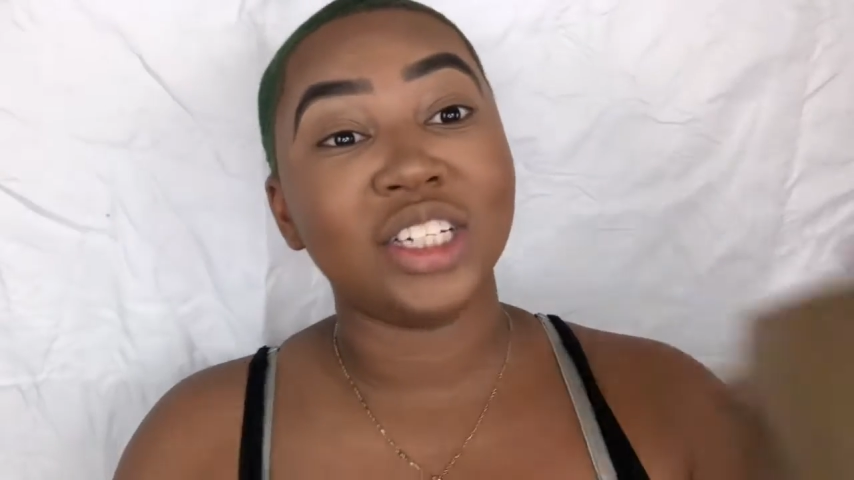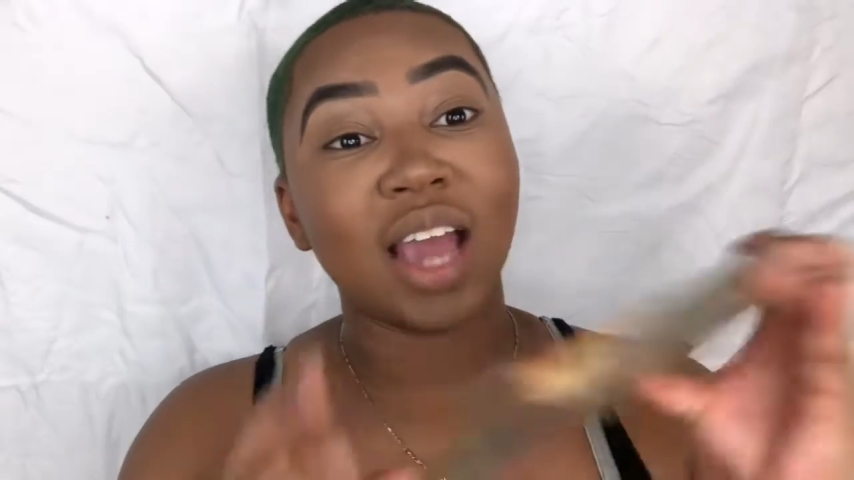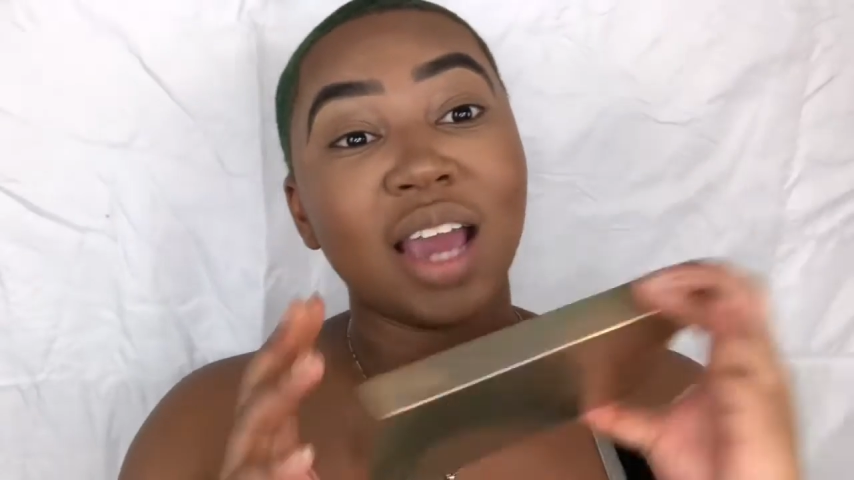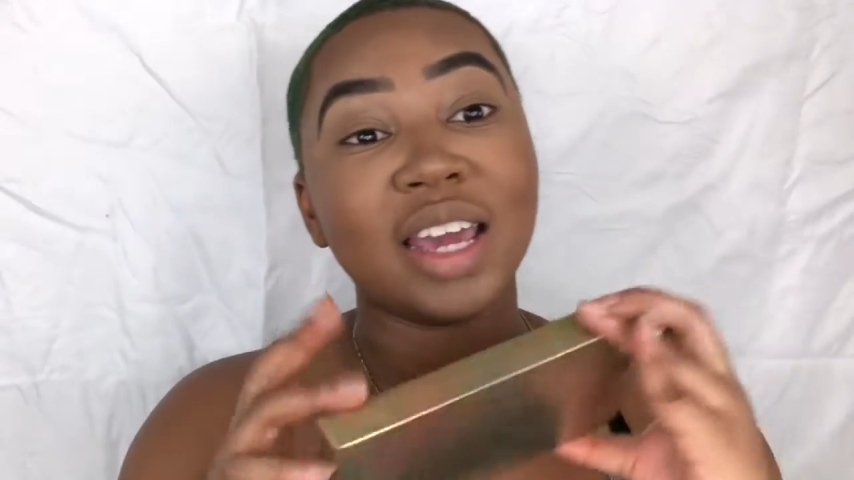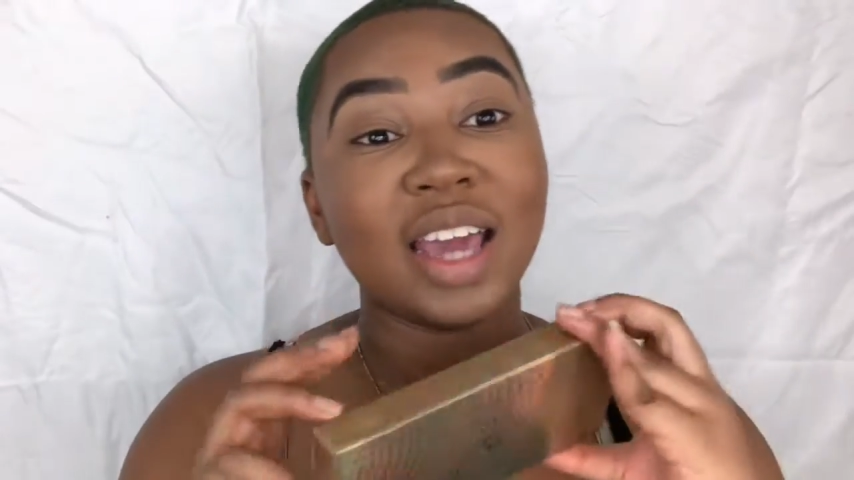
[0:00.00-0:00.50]

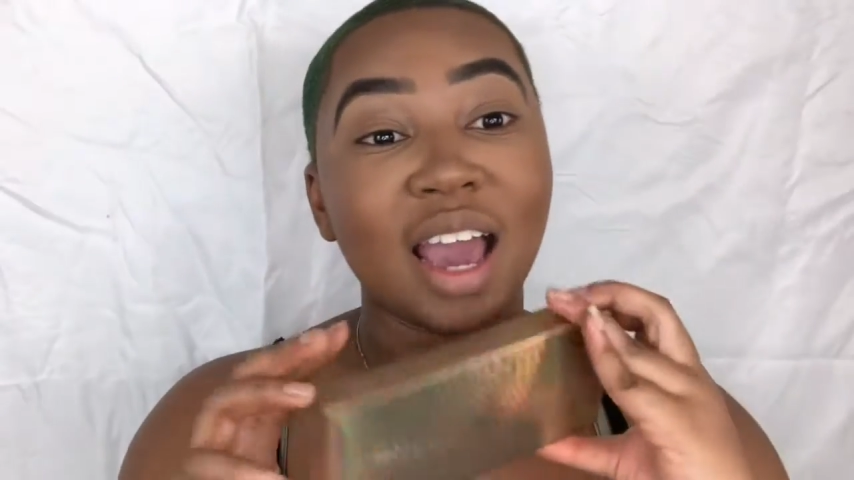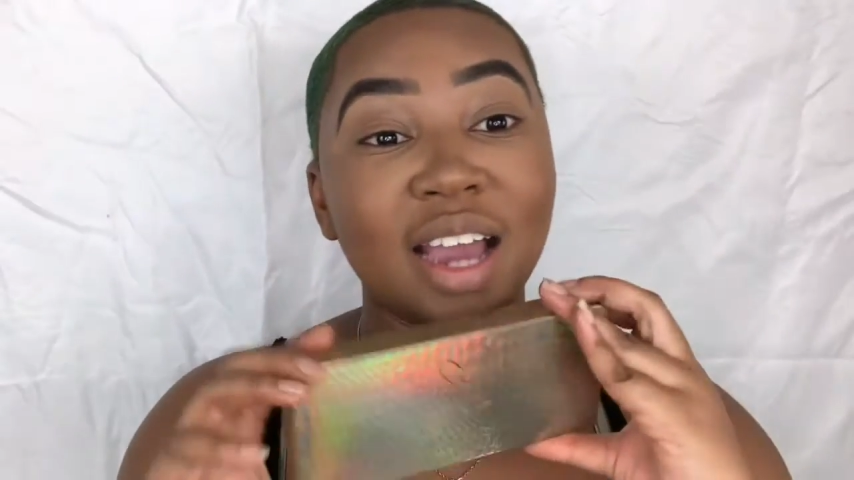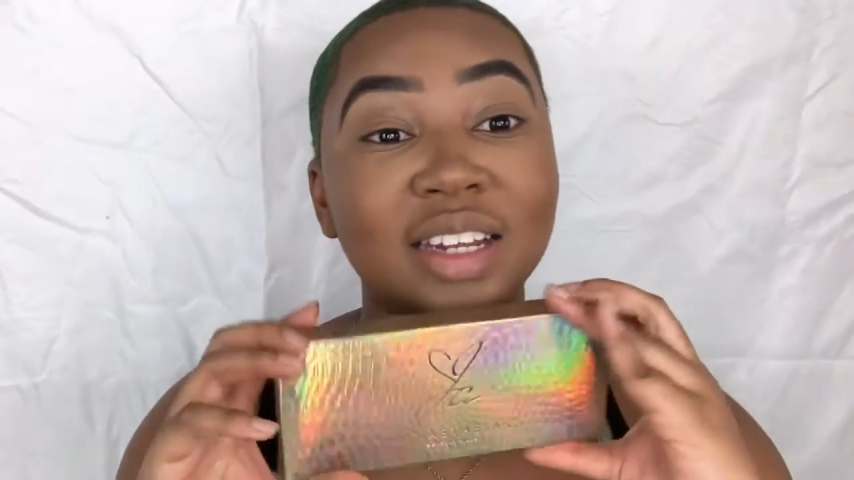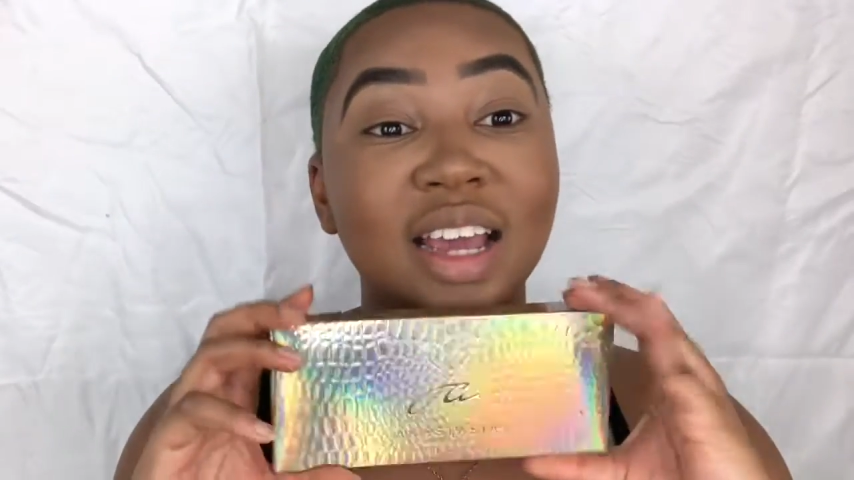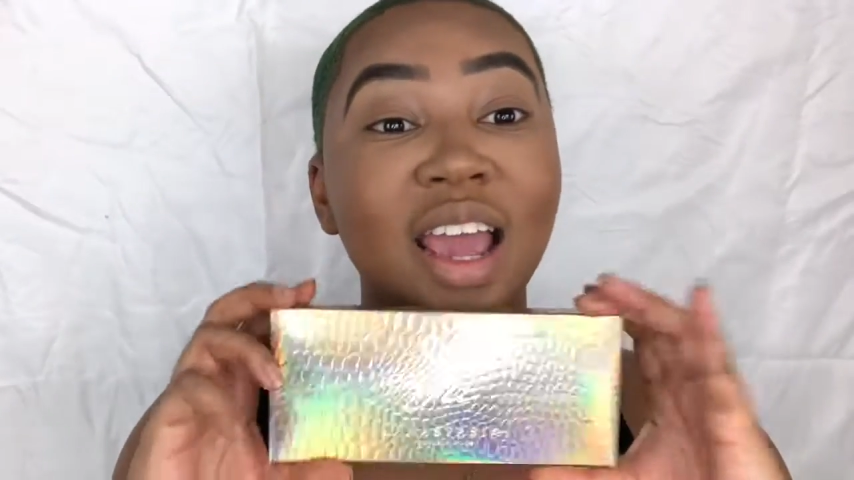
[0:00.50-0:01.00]

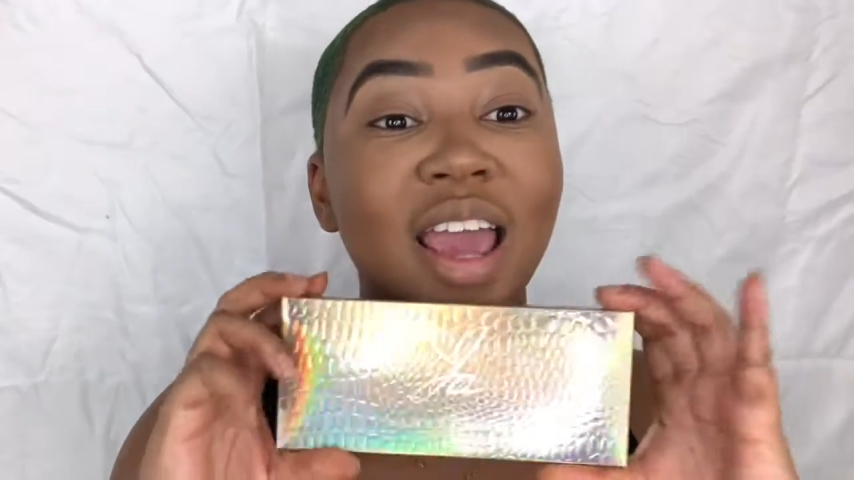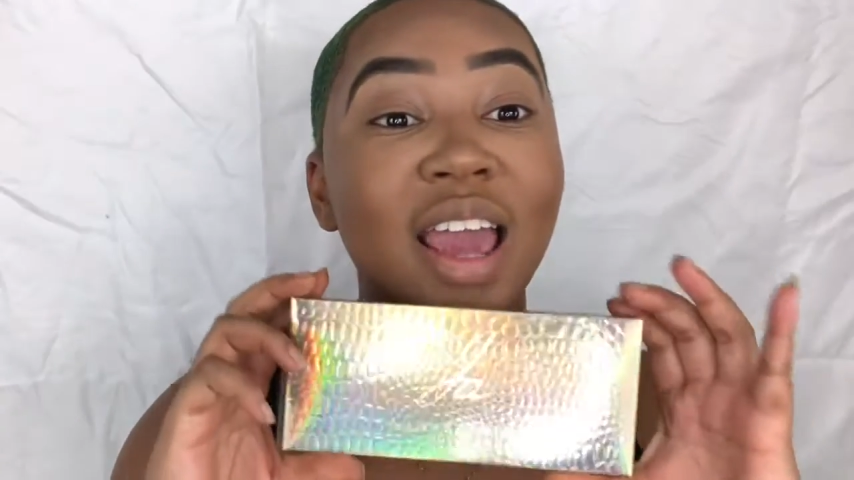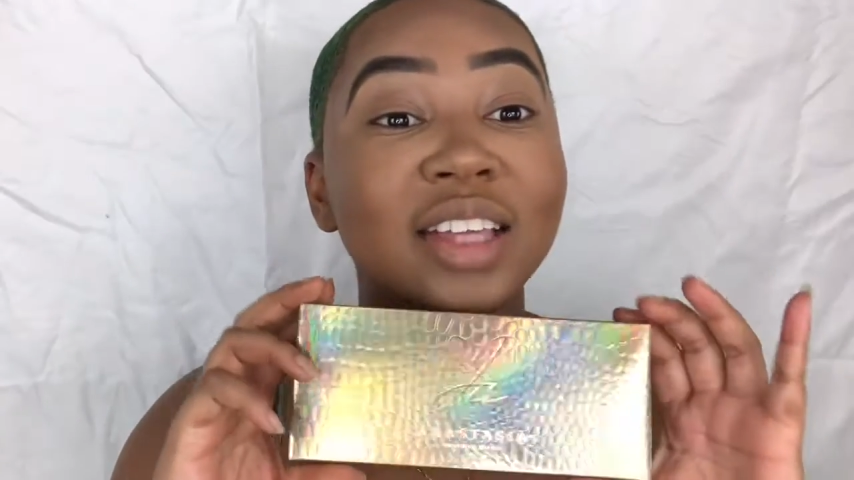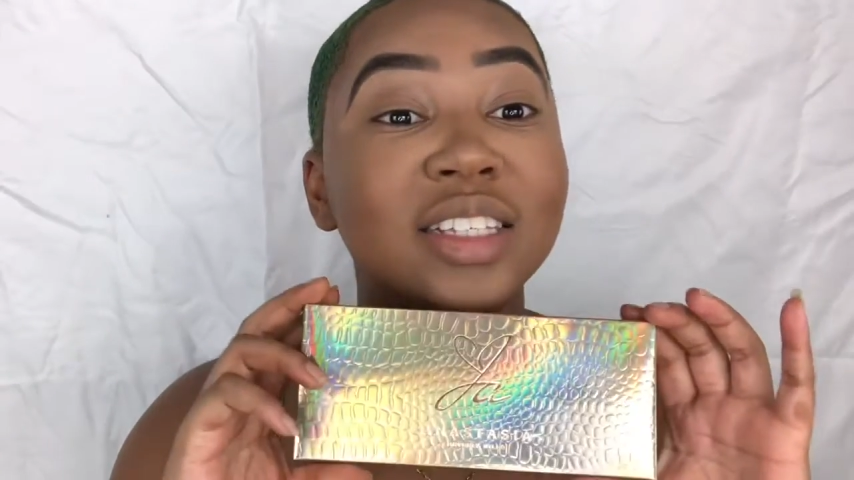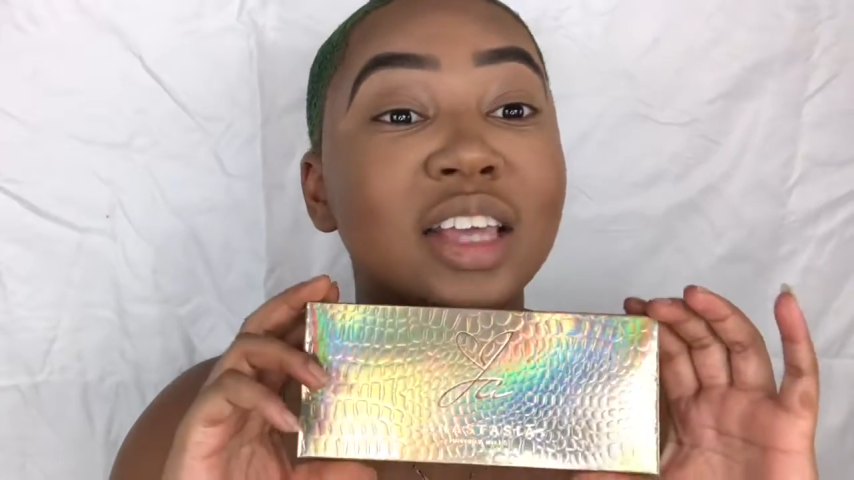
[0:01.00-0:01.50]
Aina
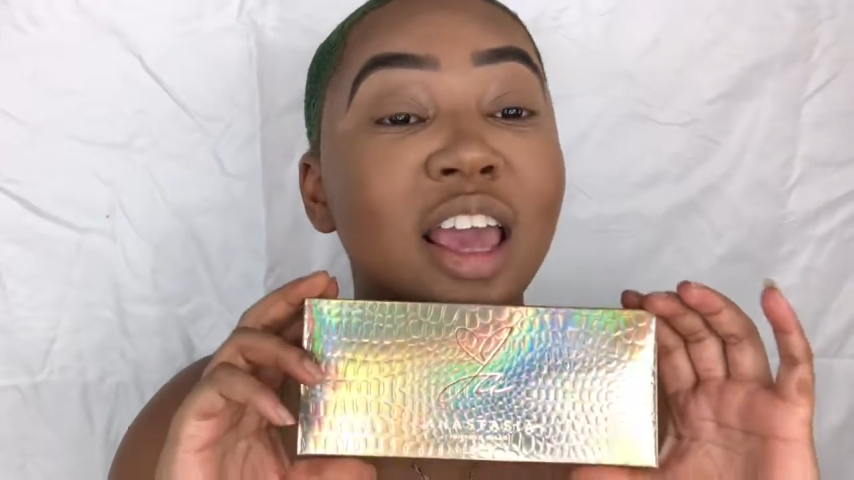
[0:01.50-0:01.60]
X